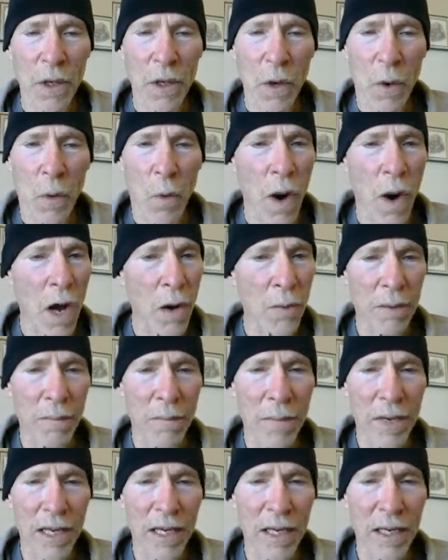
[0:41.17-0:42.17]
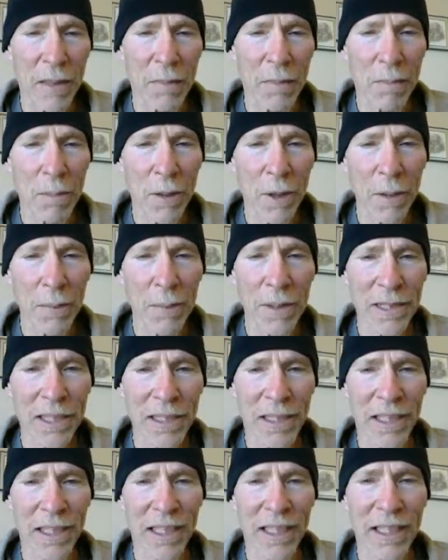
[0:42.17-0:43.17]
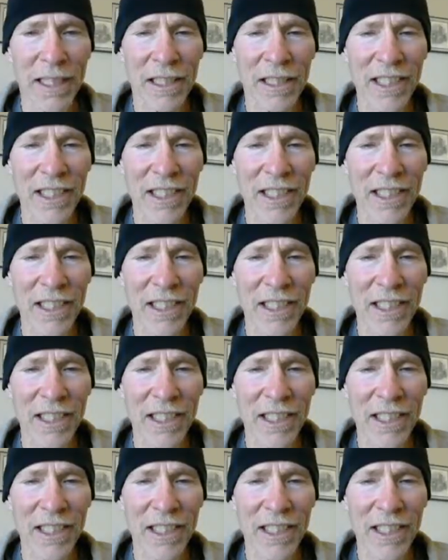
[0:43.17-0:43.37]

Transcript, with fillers: while remaining purposely